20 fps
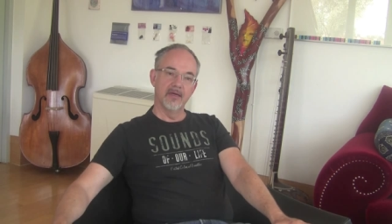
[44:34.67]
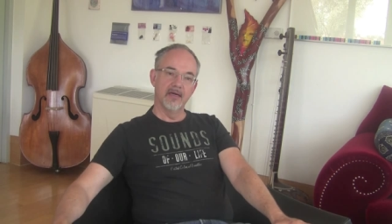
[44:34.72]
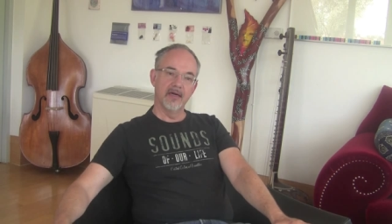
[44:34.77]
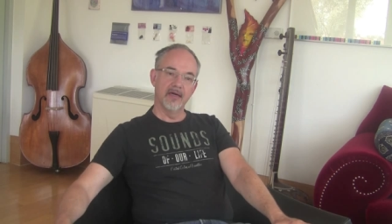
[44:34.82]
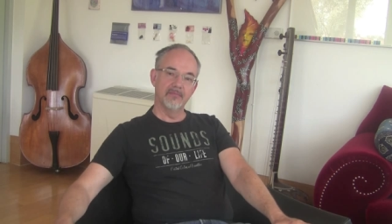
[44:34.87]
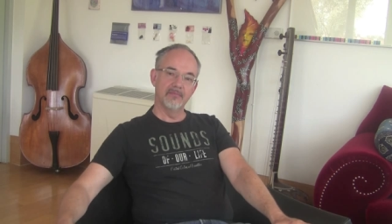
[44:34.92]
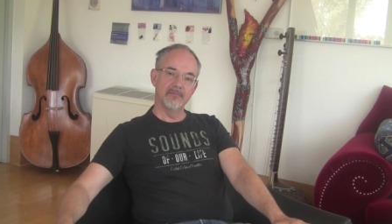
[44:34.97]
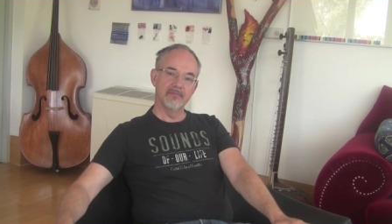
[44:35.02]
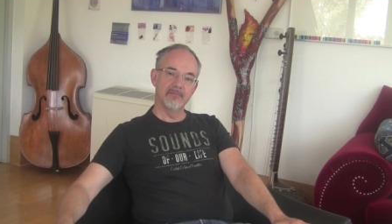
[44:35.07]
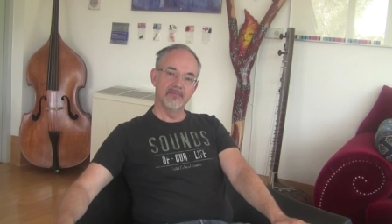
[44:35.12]

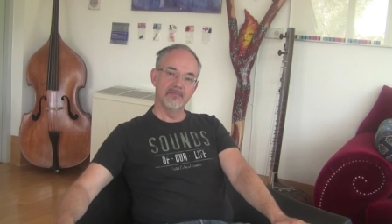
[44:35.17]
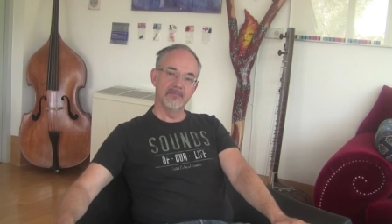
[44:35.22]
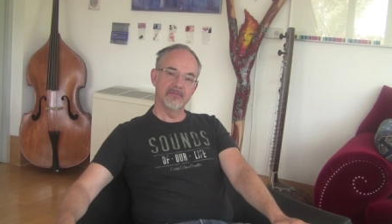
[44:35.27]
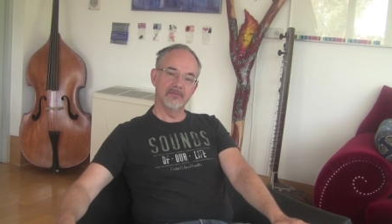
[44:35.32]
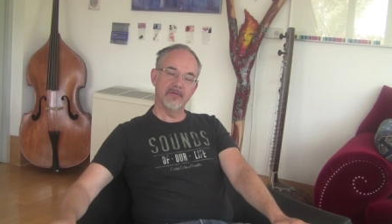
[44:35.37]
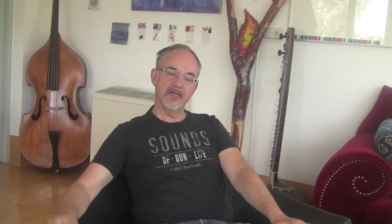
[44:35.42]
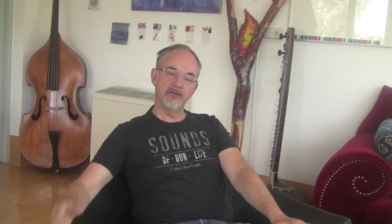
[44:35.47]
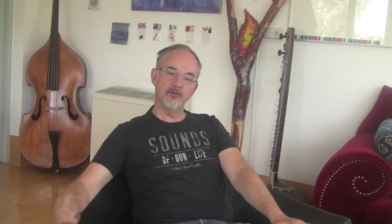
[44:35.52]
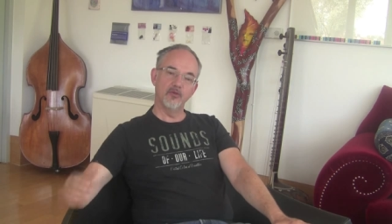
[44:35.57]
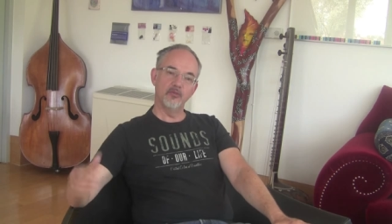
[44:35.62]
I'm
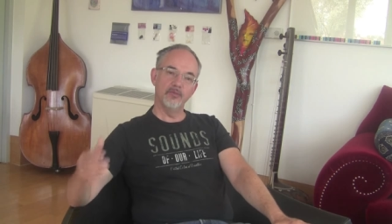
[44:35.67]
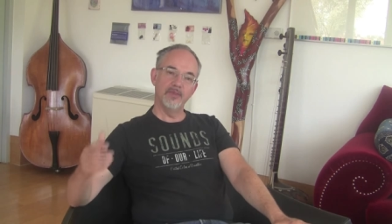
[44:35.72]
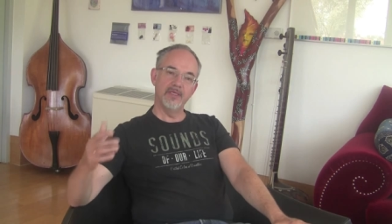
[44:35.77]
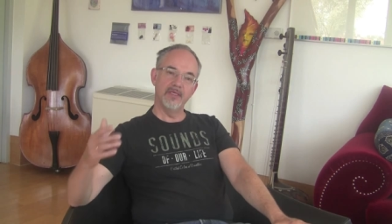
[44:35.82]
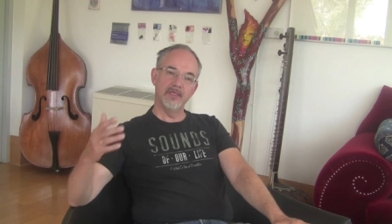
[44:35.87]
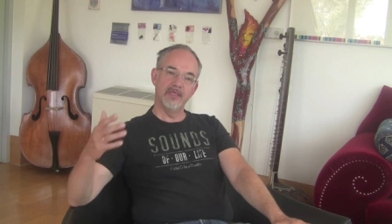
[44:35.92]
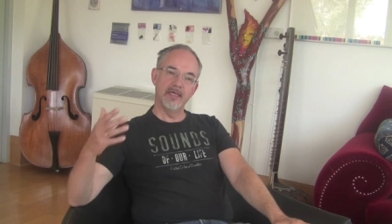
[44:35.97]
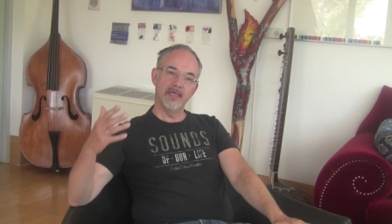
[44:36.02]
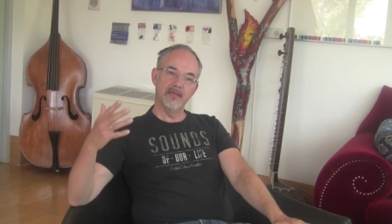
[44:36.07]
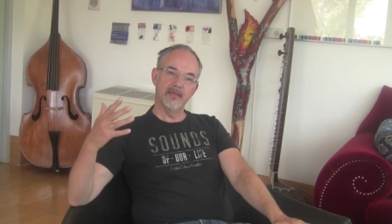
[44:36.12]
trying to be
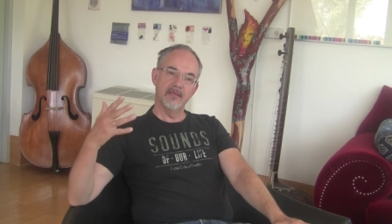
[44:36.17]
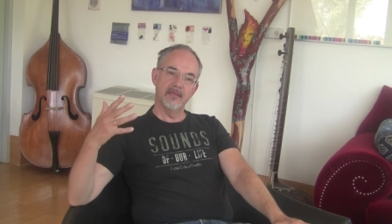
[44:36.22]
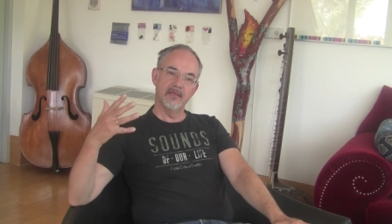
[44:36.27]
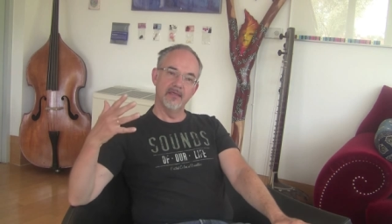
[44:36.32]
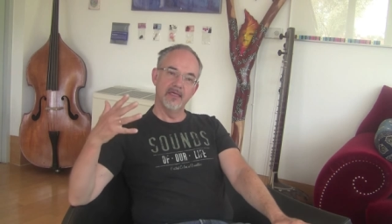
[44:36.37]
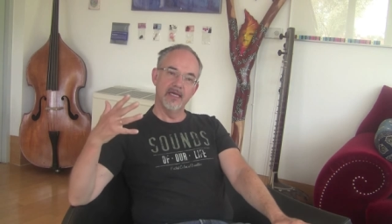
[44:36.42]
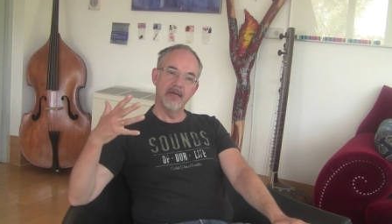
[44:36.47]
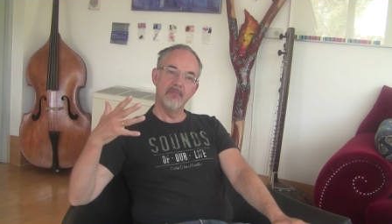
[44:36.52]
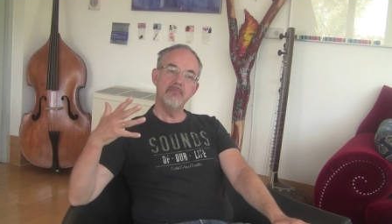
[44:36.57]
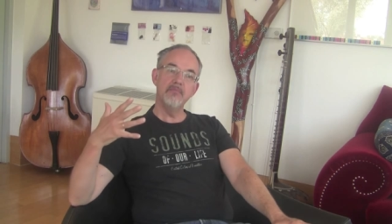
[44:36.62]
like a,
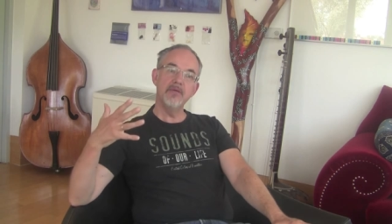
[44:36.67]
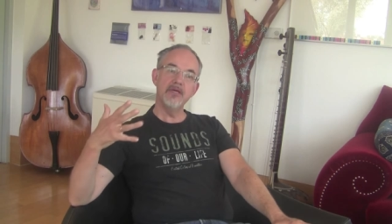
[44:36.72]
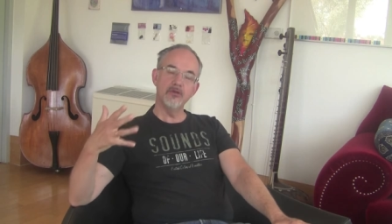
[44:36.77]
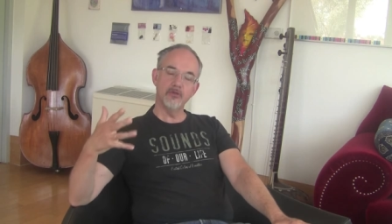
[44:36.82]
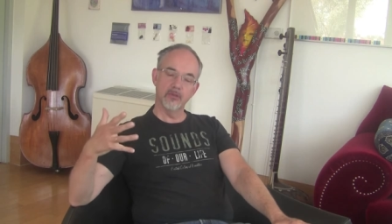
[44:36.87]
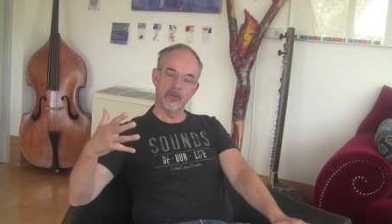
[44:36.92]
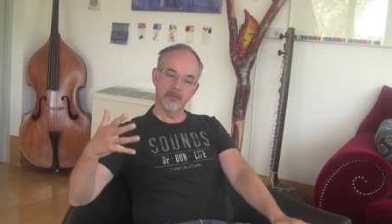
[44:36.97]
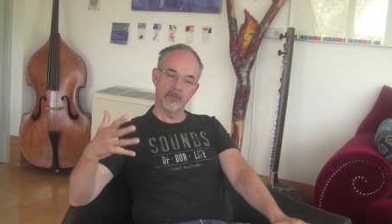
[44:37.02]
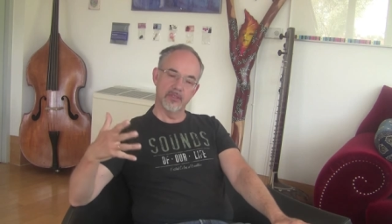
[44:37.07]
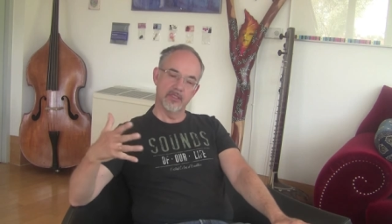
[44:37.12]
a
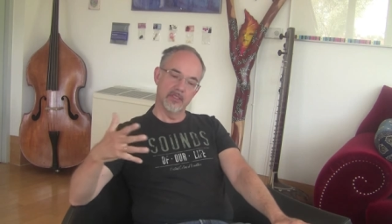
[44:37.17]
mirror,